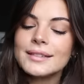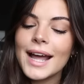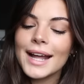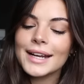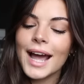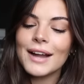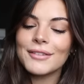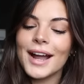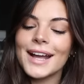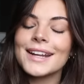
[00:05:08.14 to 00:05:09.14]
Then I
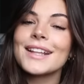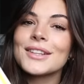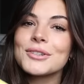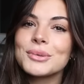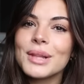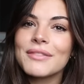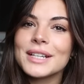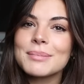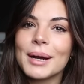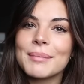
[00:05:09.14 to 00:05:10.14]
read The True Love
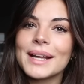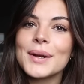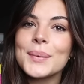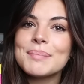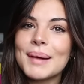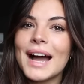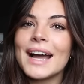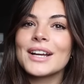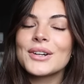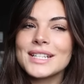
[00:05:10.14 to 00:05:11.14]
Experiment
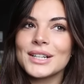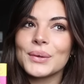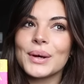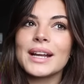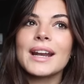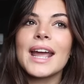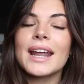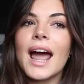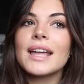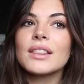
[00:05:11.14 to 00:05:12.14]
by Christina Lauren,
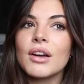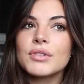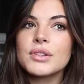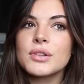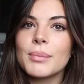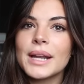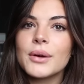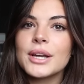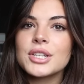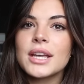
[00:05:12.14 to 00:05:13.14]
and I loved The Soulmate
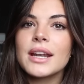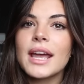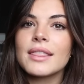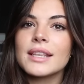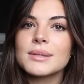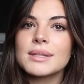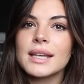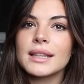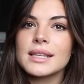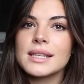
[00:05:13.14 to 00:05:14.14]
Equation, and this was
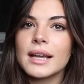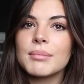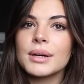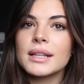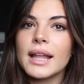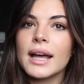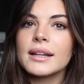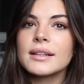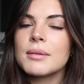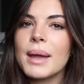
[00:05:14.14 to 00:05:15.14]
like the second book in
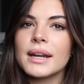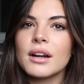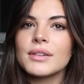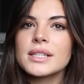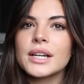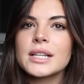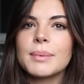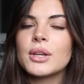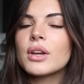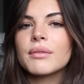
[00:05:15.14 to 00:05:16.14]
that companion novel series,
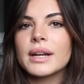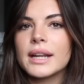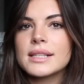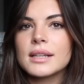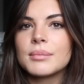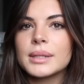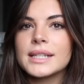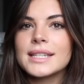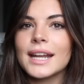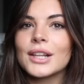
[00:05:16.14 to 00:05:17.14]
but you can read it as a
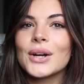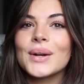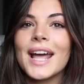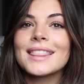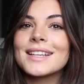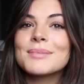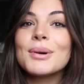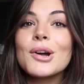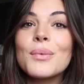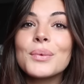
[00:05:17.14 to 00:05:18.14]
complete standalone. And this
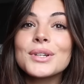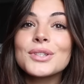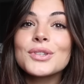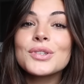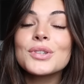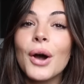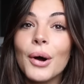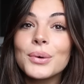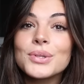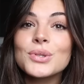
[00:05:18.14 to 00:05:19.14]
book was
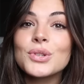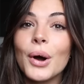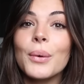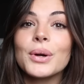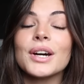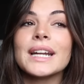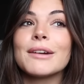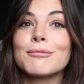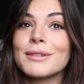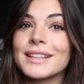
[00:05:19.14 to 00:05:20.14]
so, so good.
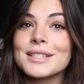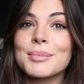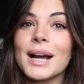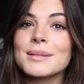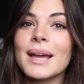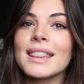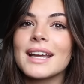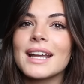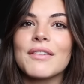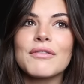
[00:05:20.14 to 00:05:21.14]
It really surprised me. I
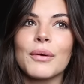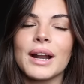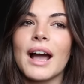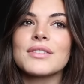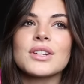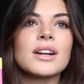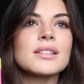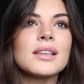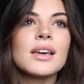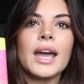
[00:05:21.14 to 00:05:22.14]
think I gave it 4.5
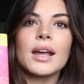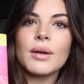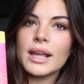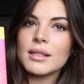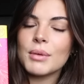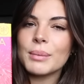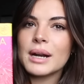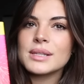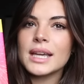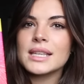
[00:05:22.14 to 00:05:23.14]
stars. And in the
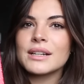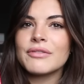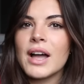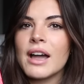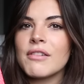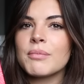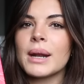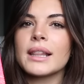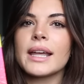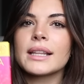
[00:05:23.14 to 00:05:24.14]
moment I was like, is it a 5? But
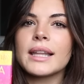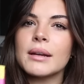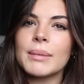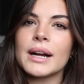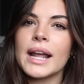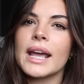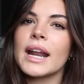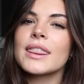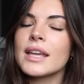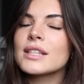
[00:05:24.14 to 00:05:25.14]
I like let it marinate, and
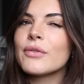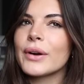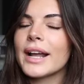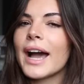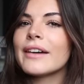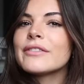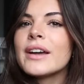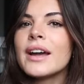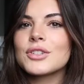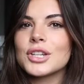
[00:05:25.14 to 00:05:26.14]
I think it's
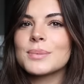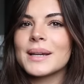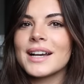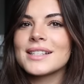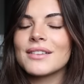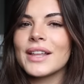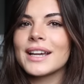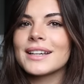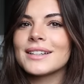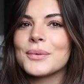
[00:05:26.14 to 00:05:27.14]
4.5 just because of
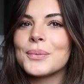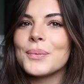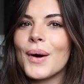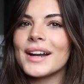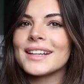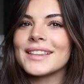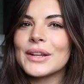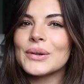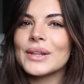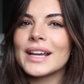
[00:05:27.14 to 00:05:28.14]
like one
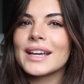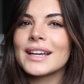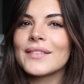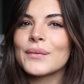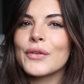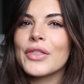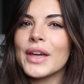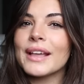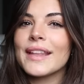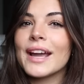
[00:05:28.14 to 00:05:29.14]
little like
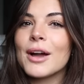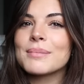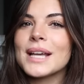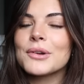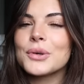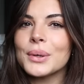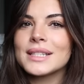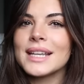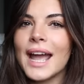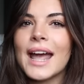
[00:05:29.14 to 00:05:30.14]
thing that comes out
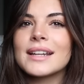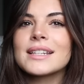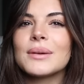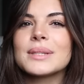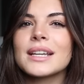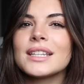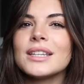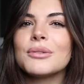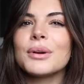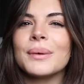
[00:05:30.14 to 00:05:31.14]
towards the end. I was like,
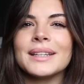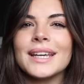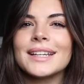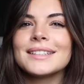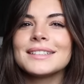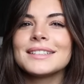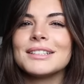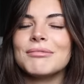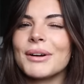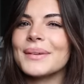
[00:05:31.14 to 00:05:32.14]
you ruined it.
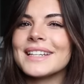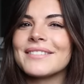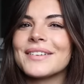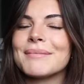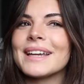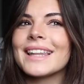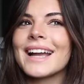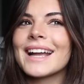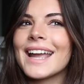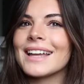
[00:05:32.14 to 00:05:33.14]
You ruined it for me. Like
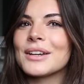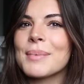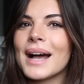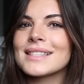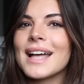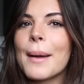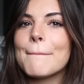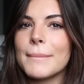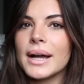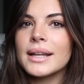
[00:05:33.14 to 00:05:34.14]
I can't look past
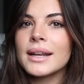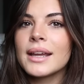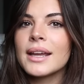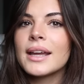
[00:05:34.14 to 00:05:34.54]
that. But